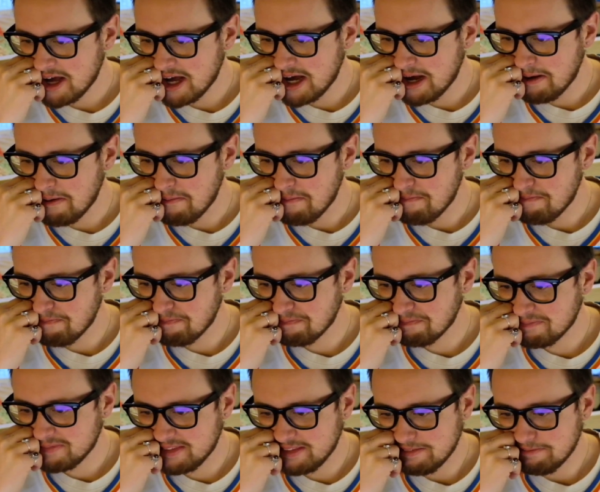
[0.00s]

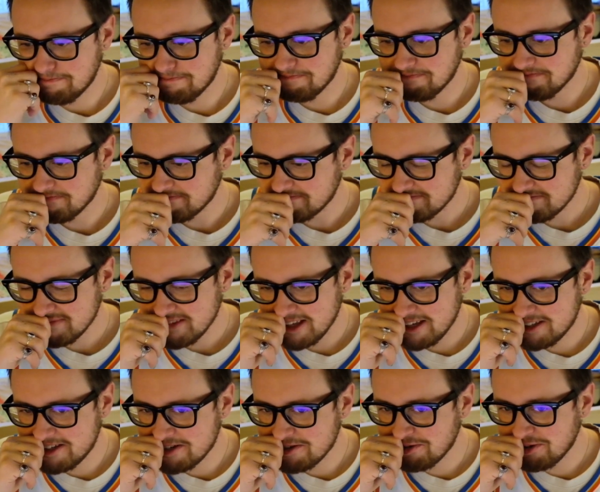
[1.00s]

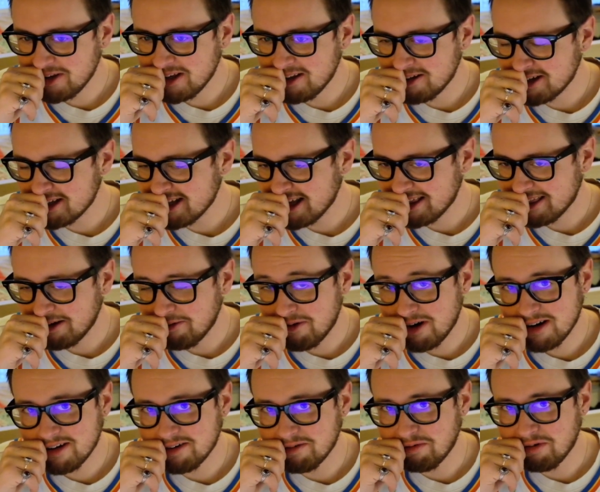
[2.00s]
It just really looks like they
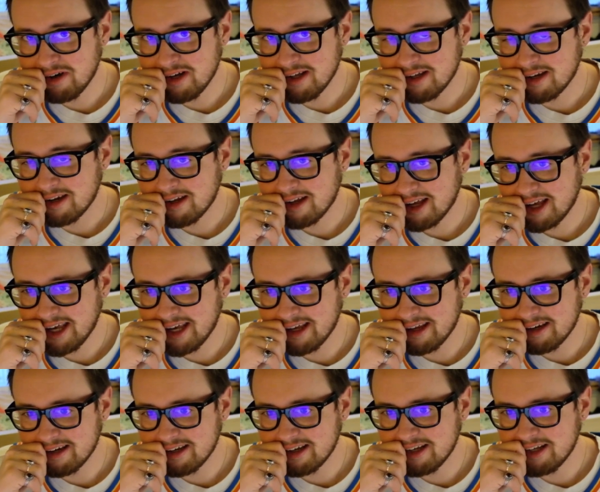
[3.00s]
wanted to win.
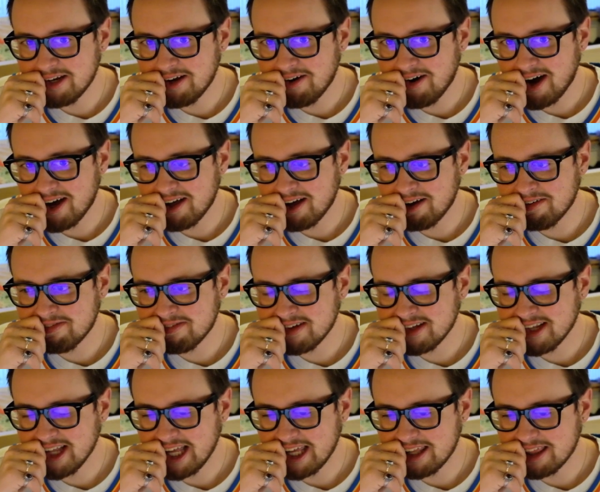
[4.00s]
And, I
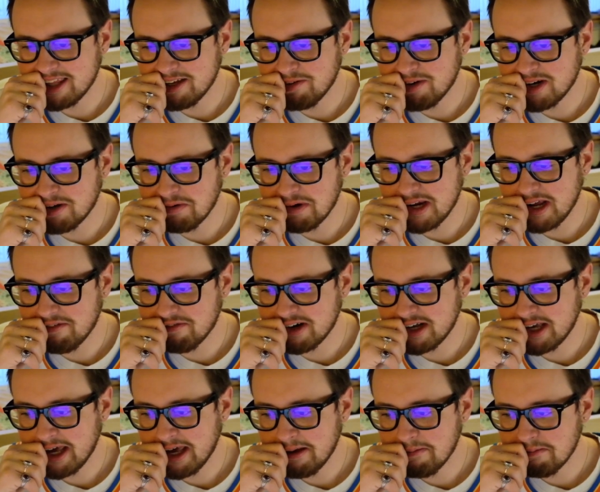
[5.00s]
feel like they want to win
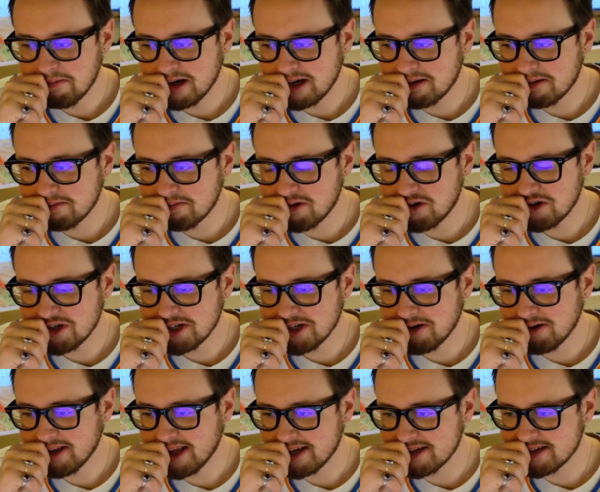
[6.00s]
every game, but more
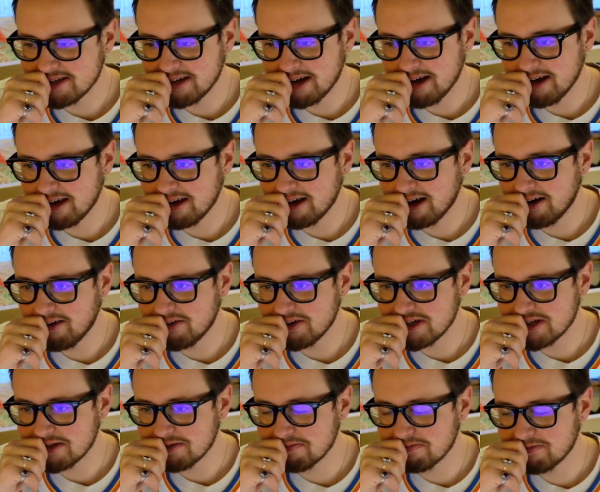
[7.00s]
so last night, I
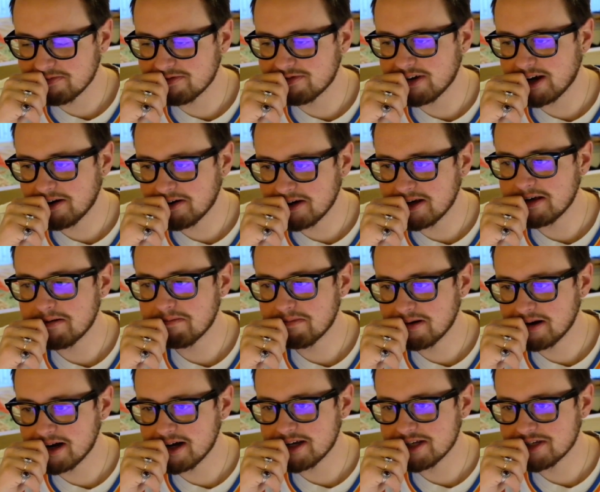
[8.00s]
was very
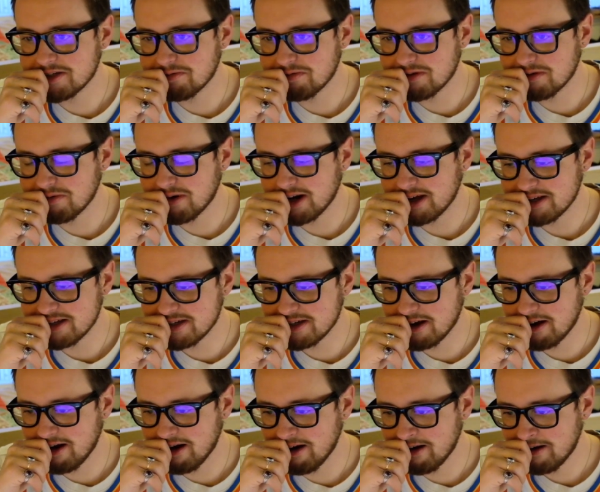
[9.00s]
impressed with what I
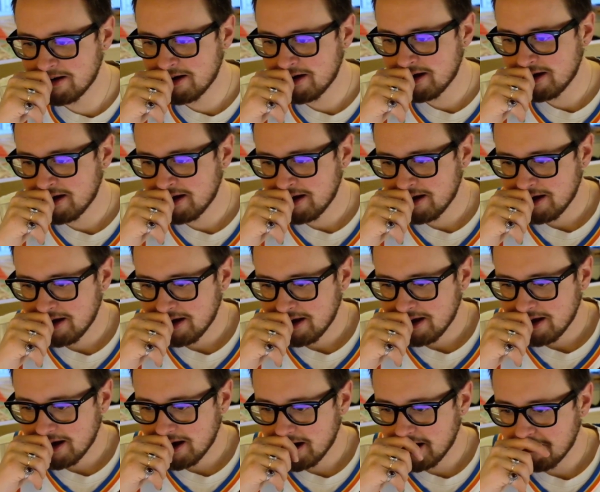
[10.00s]
saw.
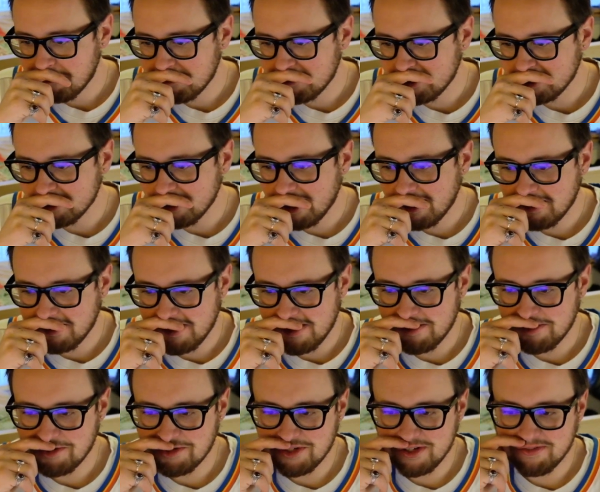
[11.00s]
A lot of
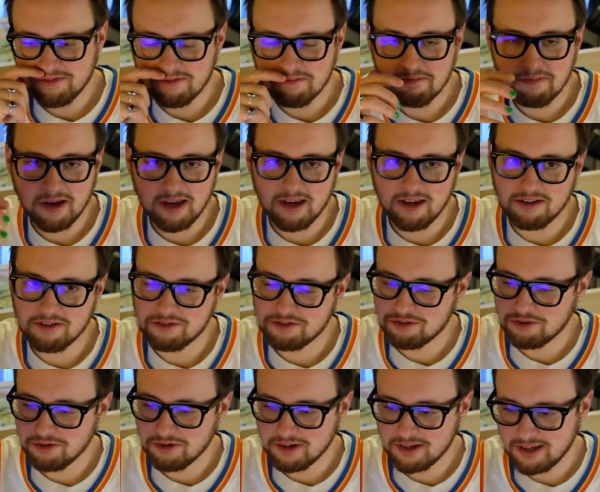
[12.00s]
energy from Mann,
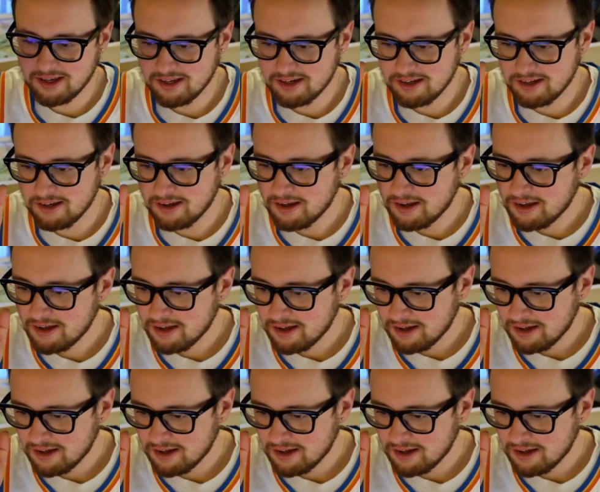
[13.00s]
Dort, Giddey.